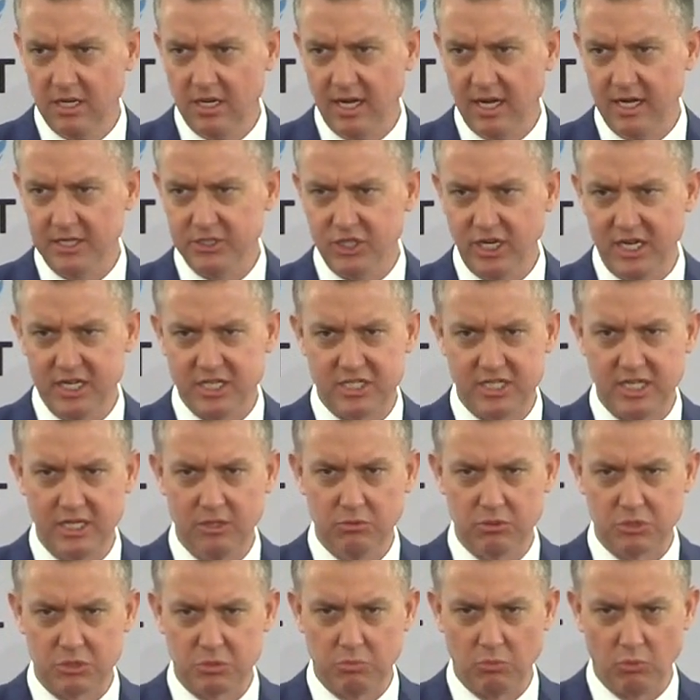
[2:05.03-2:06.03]

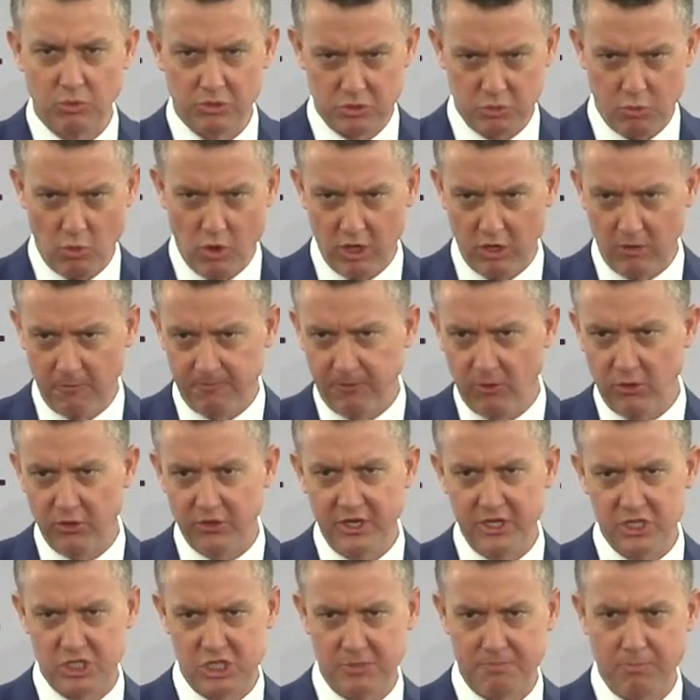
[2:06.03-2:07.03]
JC was wonderful
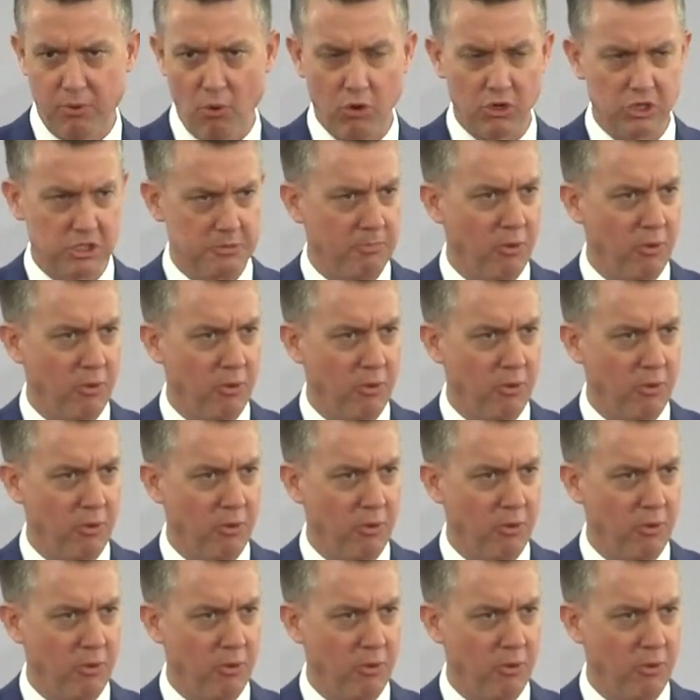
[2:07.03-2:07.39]
in his support,